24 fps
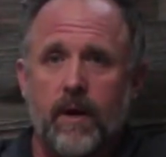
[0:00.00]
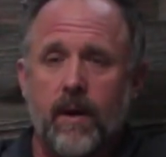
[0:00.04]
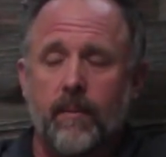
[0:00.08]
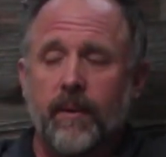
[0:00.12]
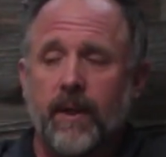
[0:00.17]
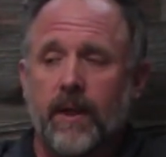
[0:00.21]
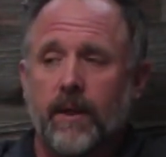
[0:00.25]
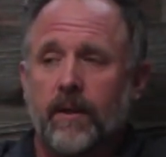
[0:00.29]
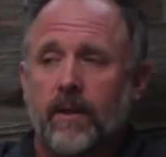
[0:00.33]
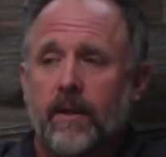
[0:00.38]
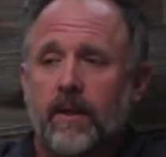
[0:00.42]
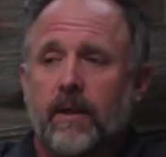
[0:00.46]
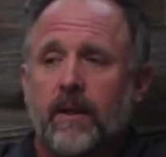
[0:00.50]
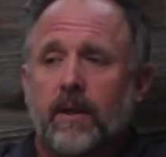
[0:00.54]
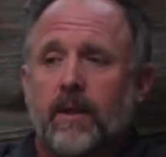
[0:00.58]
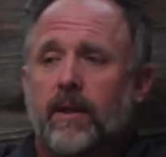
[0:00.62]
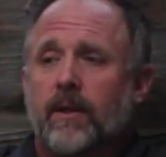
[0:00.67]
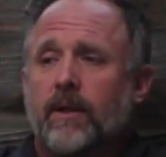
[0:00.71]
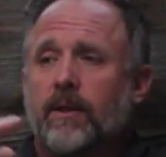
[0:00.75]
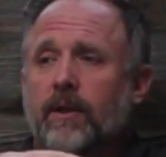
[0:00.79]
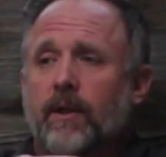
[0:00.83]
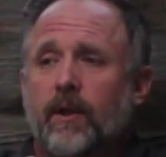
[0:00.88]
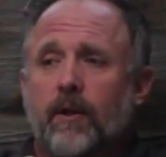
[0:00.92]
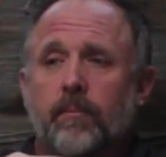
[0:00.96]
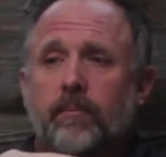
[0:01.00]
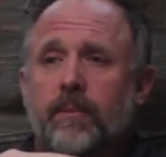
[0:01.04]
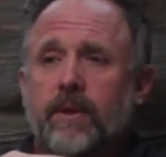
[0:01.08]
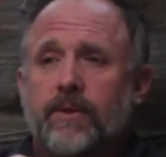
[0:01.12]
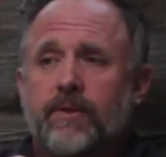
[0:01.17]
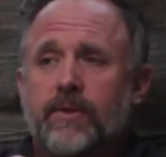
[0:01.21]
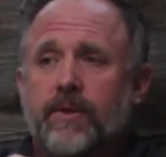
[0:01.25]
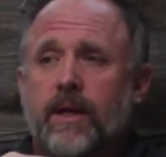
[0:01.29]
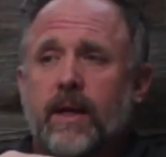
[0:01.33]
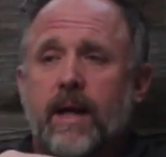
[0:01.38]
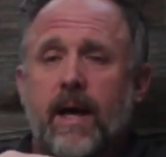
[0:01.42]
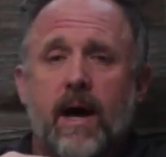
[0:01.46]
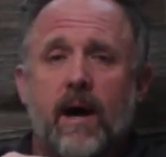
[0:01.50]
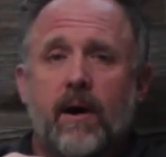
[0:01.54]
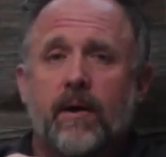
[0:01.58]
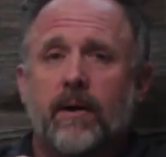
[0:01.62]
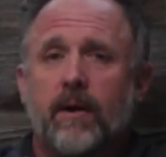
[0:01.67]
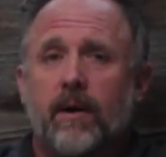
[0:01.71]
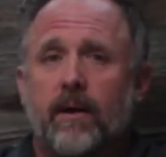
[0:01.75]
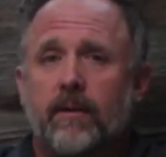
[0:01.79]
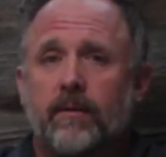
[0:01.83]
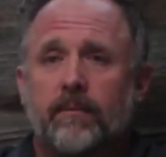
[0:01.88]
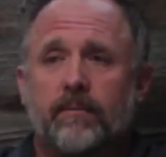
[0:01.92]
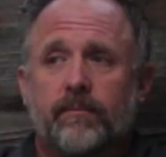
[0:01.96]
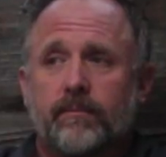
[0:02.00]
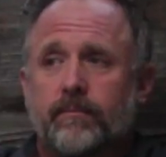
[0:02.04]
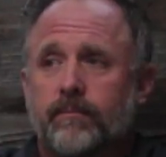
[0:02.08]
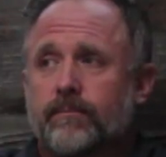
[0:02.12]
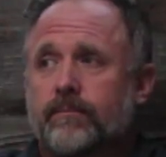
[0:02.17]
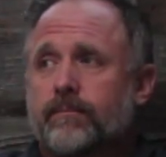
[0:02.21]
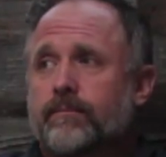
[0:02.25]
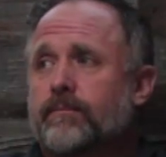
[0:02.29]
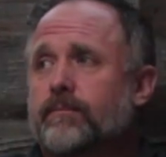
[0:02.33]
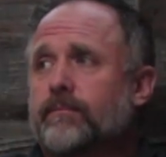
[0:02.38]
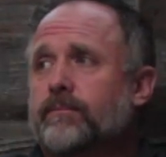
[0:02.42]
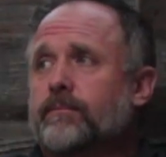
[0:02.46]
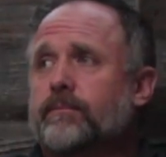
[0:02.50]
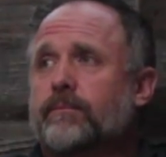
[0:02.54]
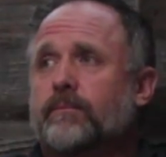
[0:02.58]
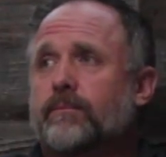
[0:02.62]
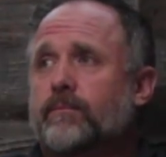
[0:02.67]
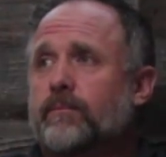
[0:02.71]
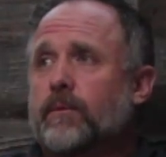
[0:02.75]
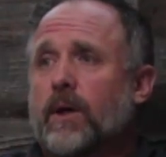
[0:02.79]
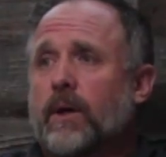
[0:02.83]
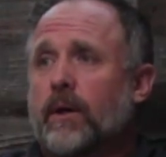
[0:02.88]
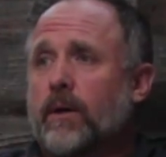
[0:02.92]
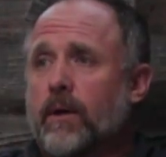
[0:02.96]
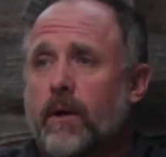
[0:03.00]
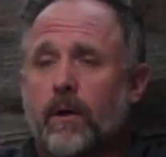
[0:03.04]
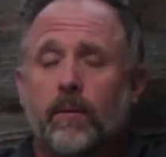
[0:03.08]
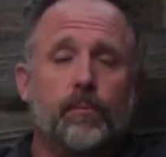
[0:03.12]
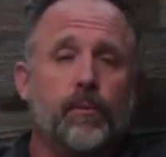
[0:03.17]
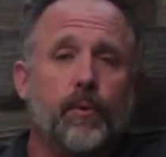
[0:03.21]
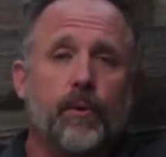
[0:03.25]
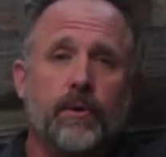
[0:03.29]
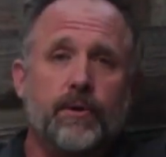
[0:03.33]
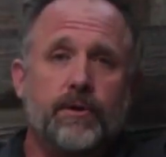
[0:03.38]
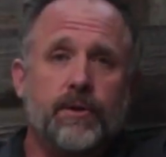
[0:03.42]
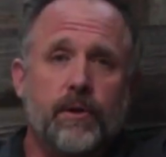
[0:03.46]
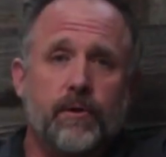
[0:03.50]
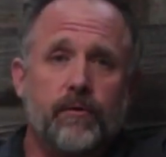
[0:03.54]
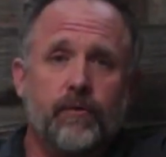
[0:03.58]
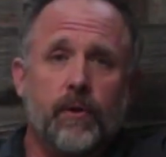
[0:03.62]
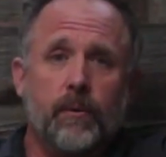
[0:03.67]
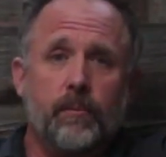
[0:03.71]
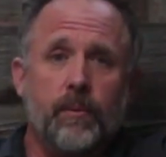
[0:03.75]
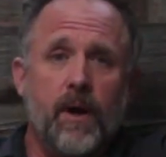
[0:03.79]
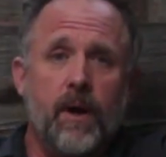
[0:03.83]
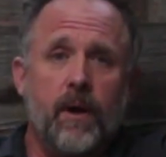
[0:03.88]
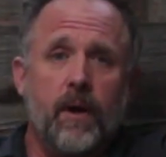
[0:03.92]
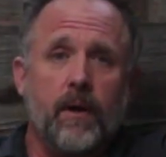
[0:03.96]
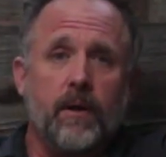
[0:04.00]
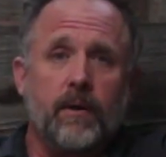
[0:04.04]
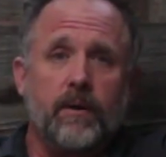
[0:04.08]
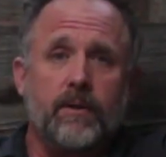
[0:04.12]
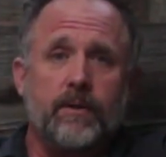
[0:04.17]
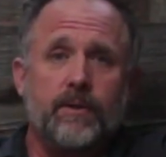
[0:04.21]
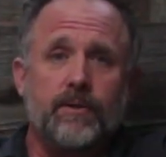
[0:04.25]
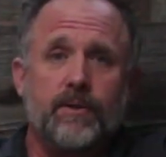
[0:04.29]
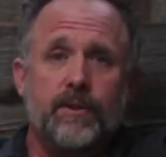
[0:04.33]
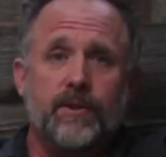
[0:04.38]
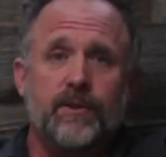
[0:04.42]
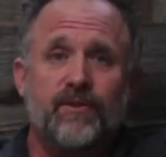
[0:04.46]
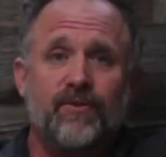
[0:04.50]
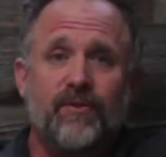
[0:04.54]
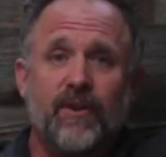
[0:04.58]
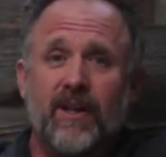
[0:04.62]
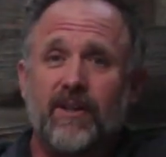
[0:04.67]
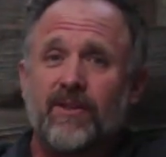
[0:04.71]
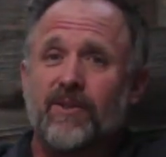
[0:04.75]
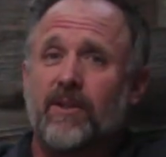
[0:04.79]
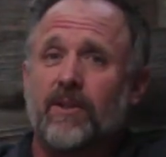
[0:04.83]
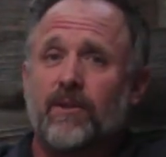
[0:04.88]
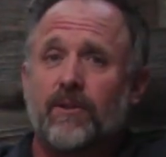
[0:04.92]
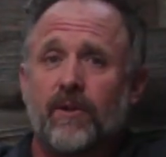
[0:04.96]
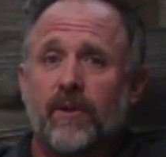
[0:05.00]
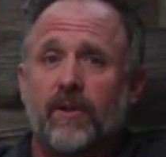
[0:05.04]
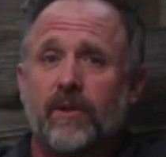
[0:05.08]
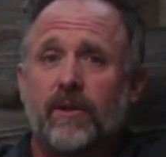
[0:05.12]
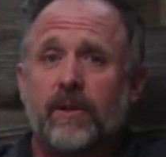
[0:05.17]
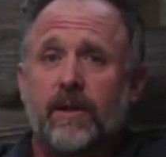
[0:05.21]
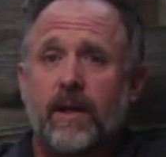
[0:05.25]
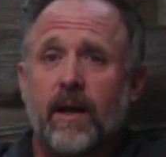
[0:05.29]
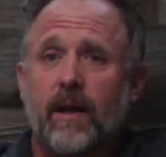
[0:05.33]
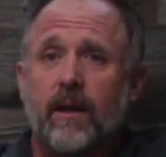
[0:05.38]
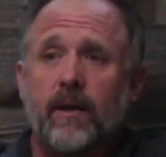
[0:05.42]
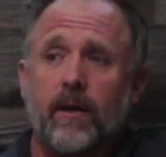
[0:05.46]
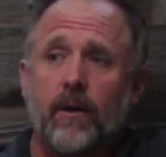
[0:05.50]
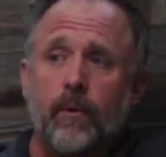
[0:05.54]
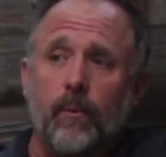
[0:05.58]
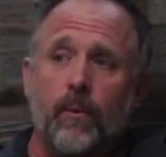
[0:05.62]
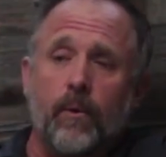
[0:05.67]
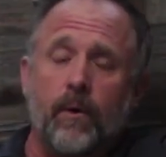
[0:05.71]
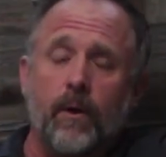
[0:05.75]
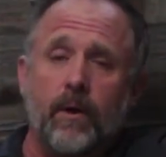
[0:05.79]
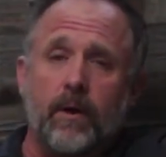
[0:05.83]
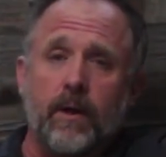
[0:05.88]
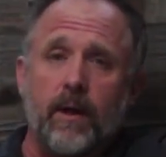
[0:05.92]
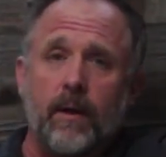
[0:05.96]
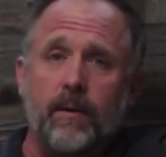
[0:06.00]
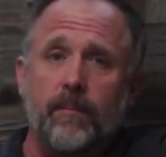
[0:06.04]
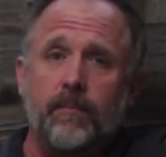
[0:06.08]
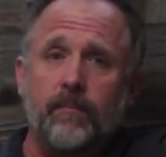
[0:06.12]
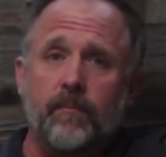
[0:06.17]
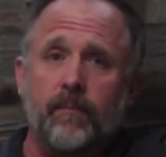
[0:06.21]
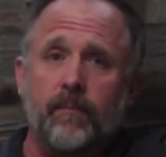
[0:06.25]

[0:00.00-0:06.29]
I mean, you're missing out on a good portion of your pond, because let's face it, during the day you're working.